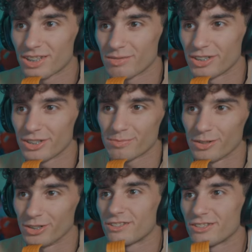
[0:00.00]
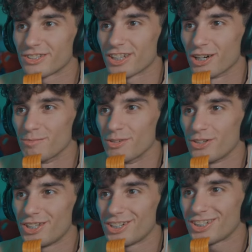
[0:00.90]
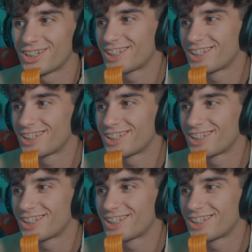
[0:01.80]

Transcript: I mean, he smelled it. Was that ammonia?